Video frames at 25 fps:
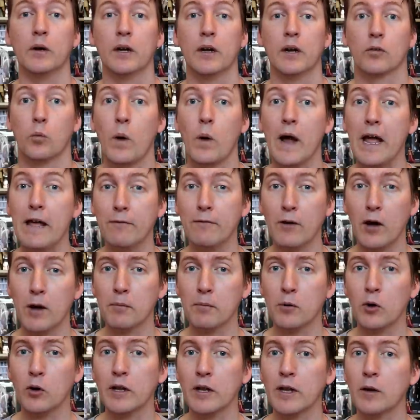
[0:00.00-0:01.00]
The wave I'm
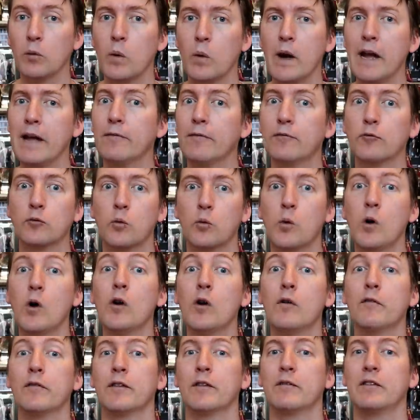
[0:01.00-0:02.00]
calling Wave
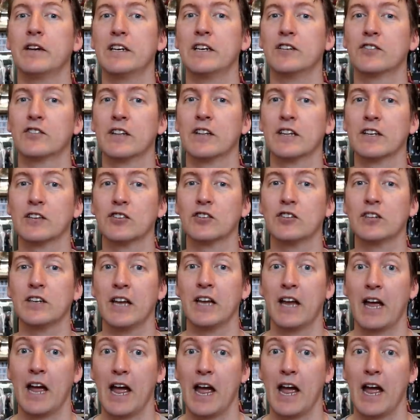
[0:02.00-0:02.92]
12 of the Vintage Collection